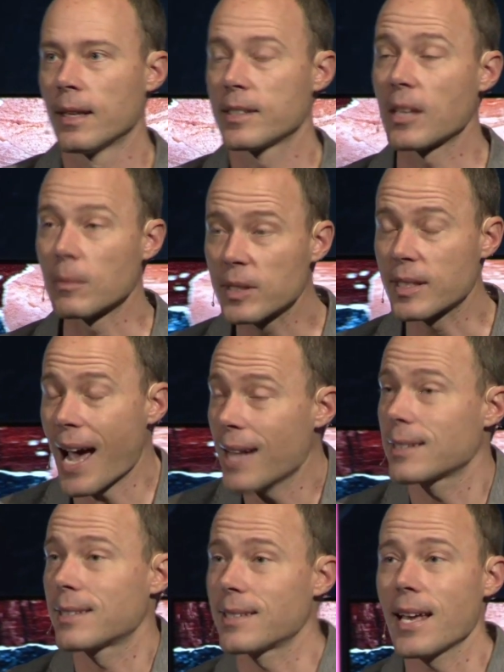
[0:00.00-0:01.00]
Some
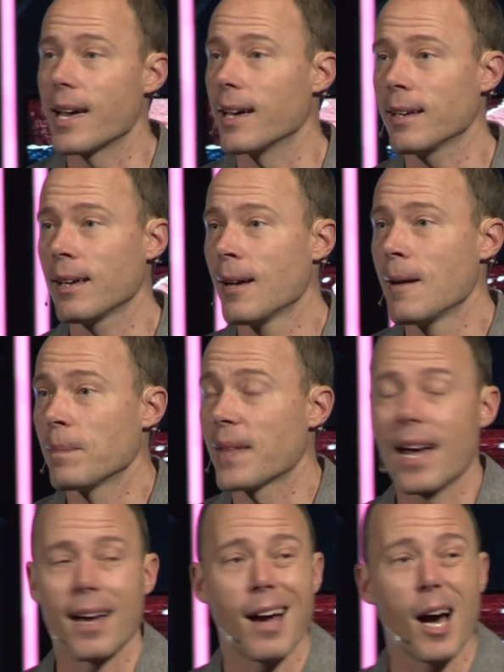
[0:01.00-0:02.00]
stats say
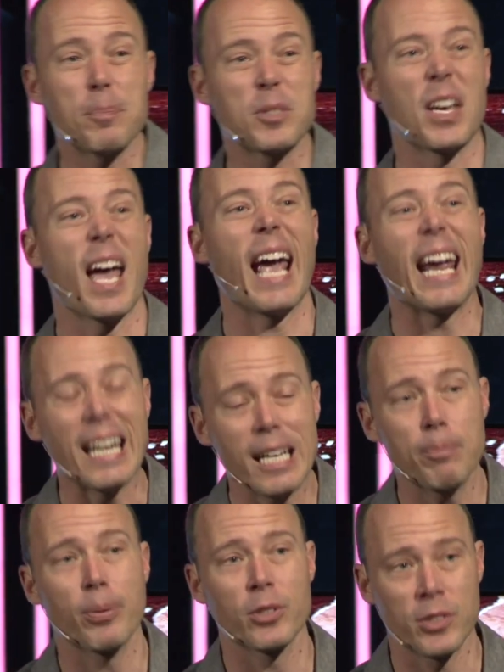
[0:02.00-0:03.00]
that up to
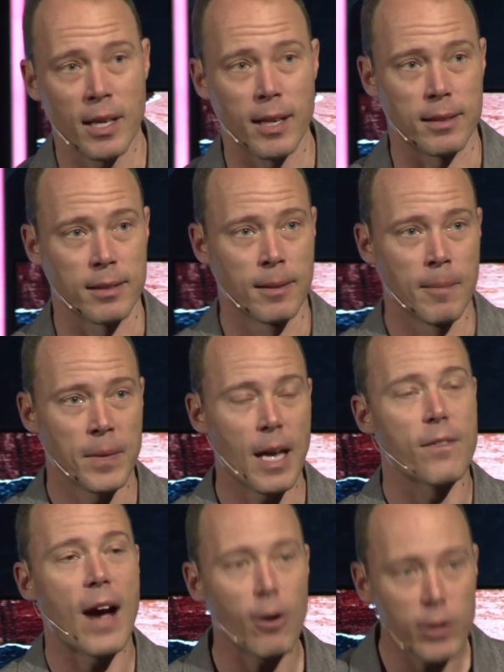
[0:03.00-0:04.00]
80%
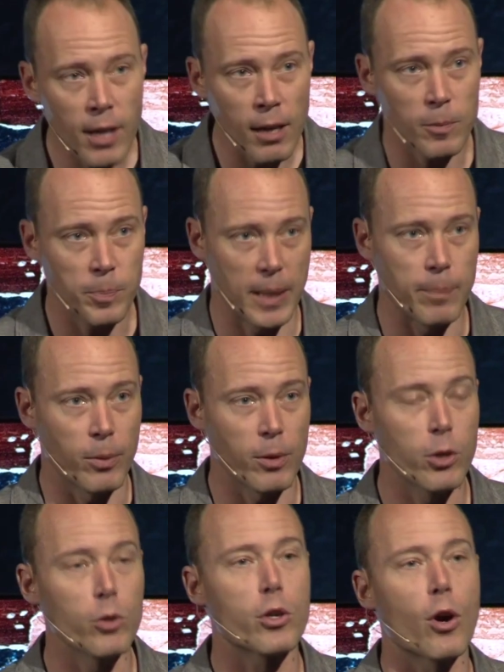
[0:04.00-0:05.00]
of our young people
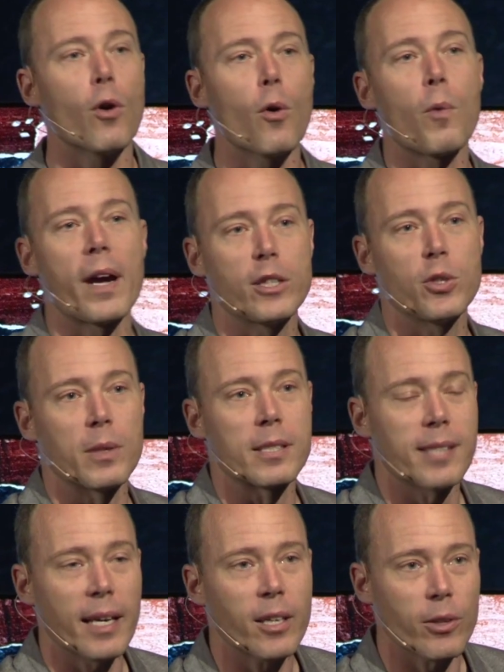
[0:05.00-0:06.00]
who go away to a
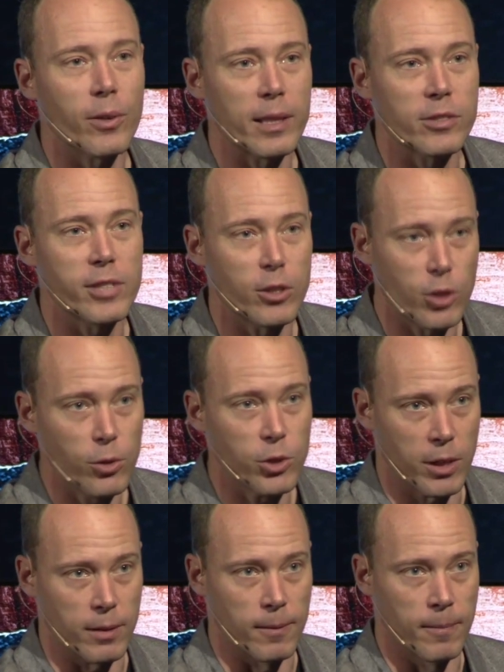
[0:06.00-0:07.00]
secular
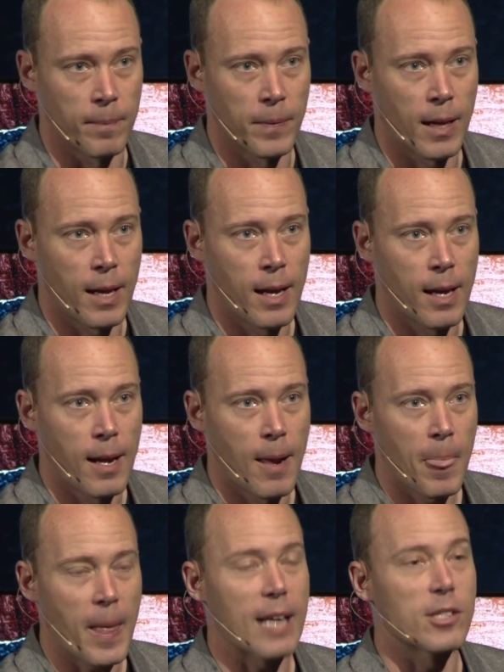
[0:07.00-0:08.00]
institution
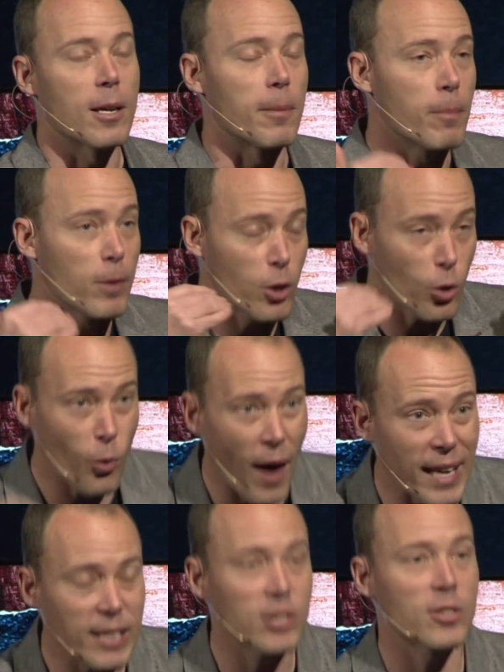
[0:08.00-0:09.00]
as a
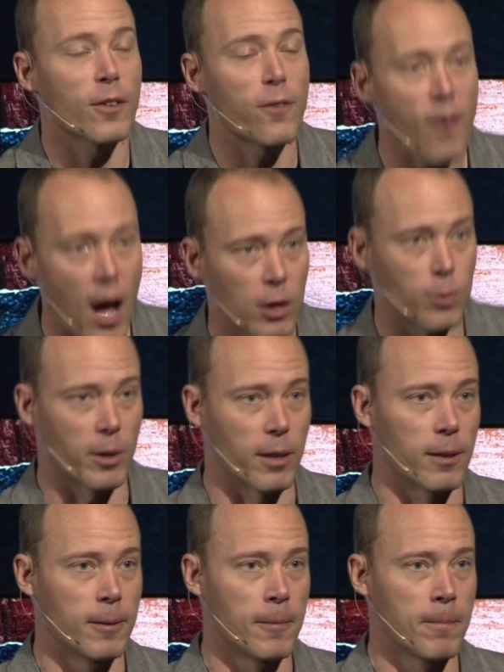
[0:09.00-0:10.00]
Christ
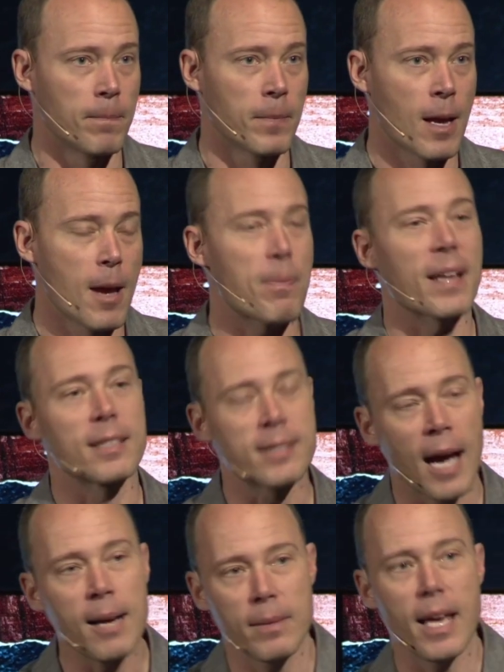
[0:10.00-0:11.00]
follower, by the
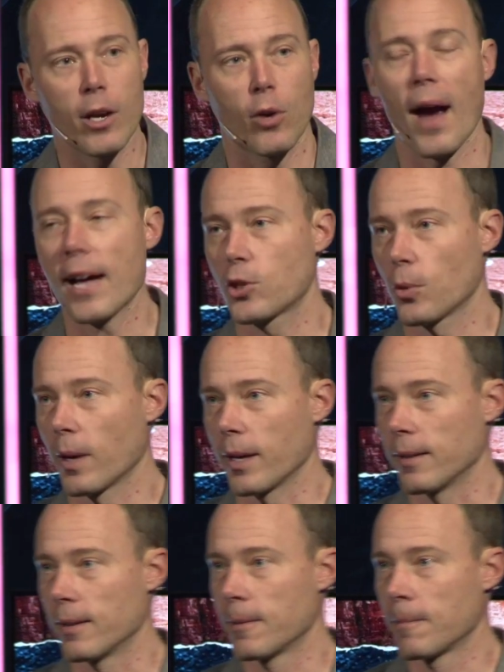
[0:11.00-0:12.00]
time they graduate,